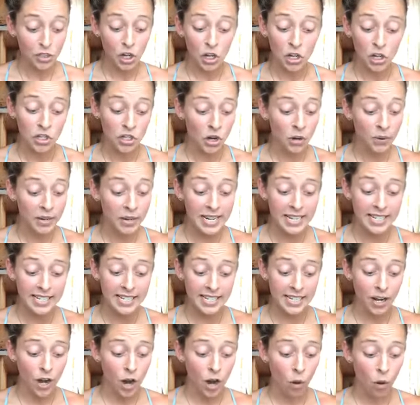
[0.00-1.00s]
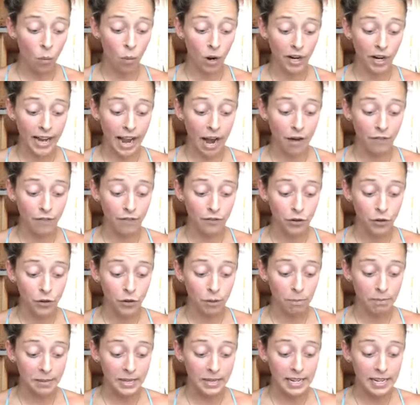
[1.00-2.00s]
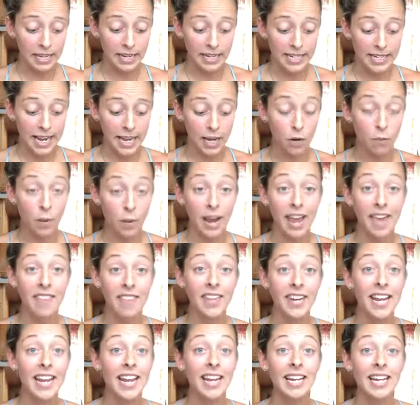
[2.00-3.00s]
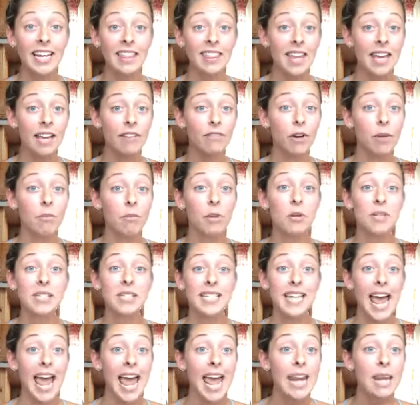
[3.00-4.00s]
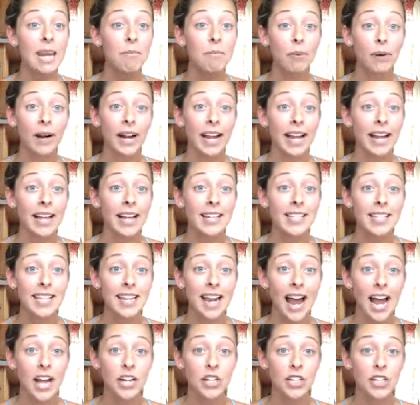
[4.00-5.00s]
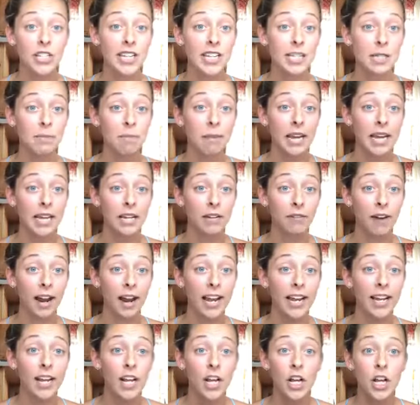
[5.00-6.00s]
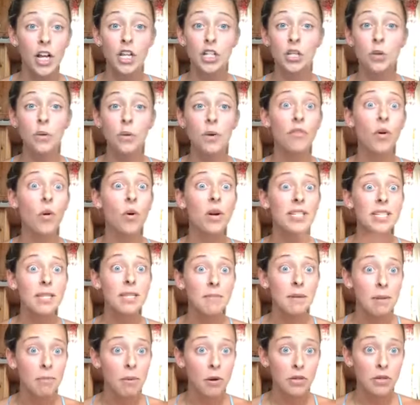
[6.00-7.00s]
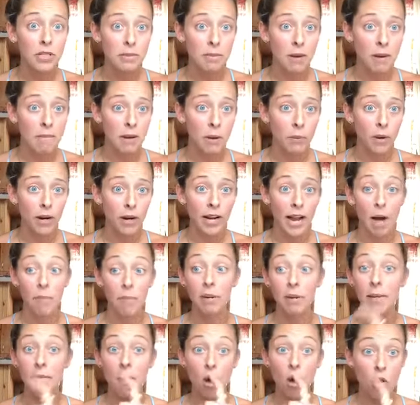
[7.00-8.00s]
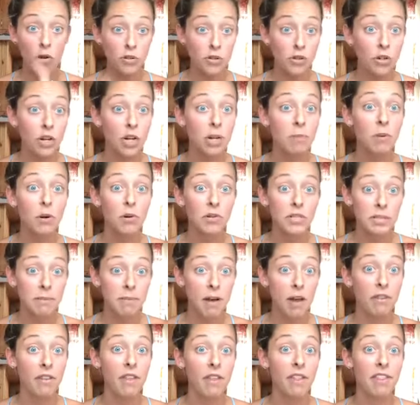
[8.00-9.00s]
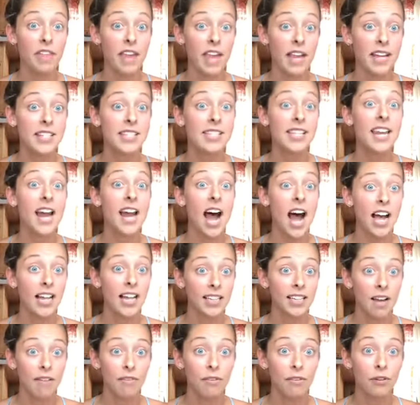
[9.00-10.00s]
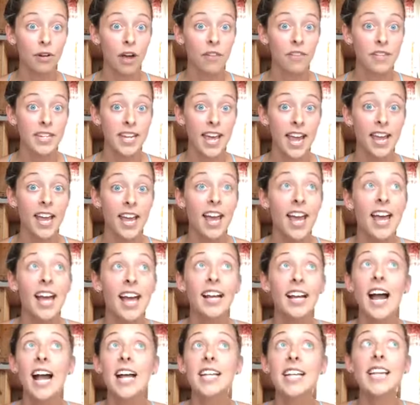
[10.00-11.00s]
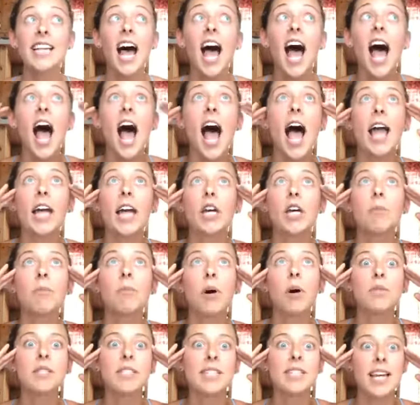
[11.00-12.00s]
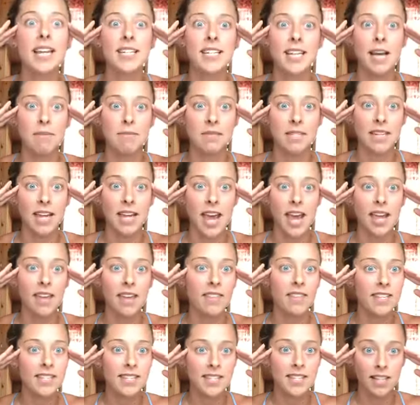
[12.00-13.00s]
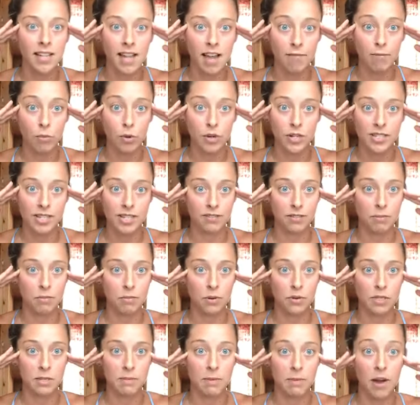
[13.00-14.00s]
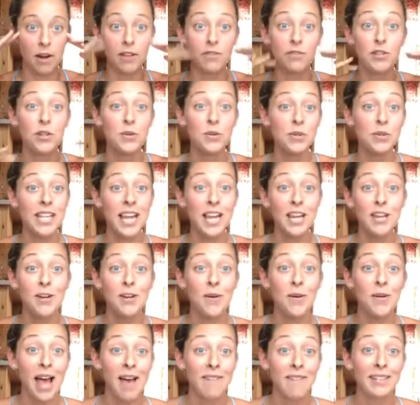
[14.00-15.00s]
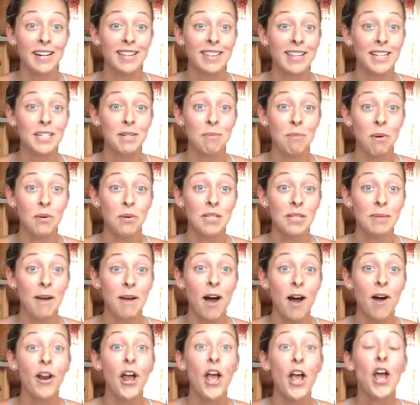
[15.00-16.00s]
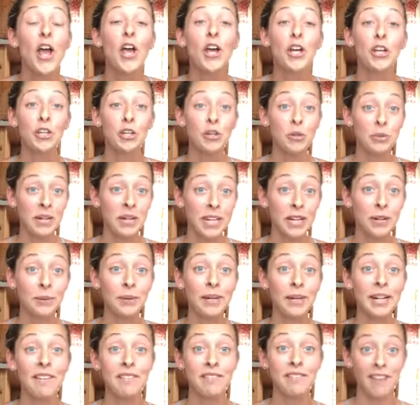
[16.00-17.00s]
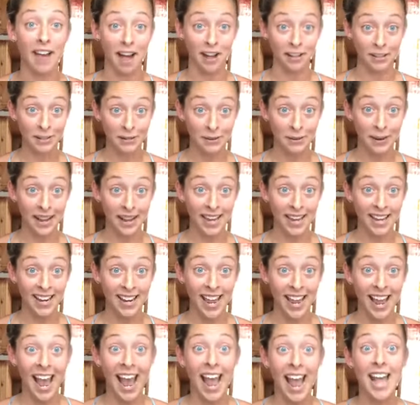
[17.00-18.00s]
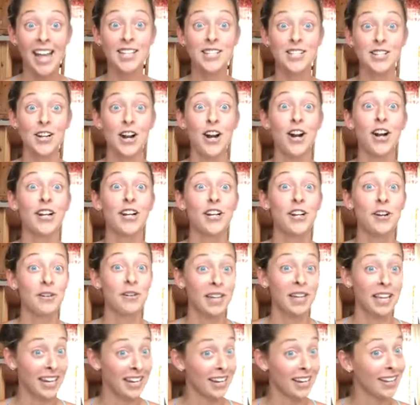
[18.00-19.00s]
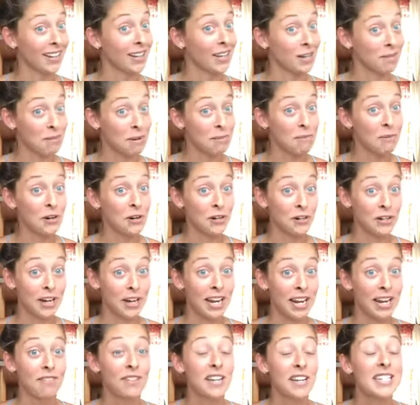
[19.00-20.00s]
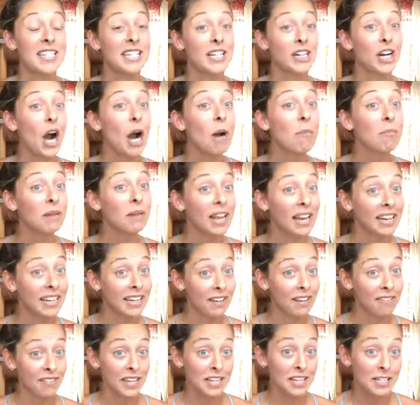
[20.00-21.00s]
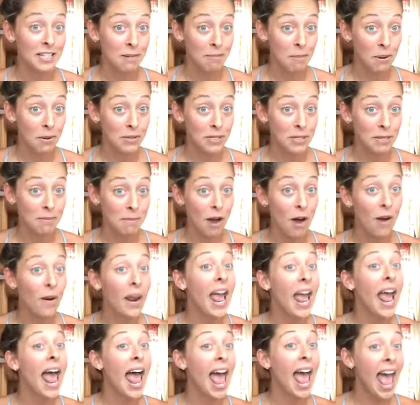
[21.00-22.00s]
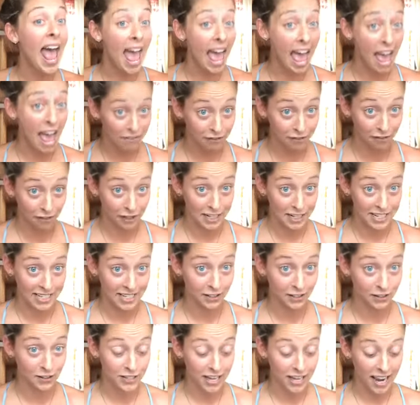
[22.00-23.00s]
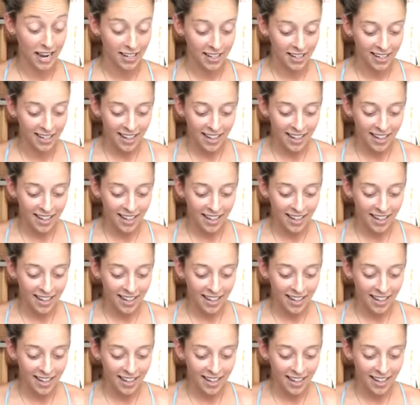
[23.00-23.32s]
So easy, workout, food, PD takeaway, and then anything from those 10 brands that I just explained, right? So of course I'm going to post about my workout, but I'm also going to post about the things that I love throughout the day. Guys, I could post 10 times a day and then still have more stuff to post about. If you say you don't have anything to post about, you need to reevaluate and start, getting a little bit more creative, because there are plenty of things to post about every single day.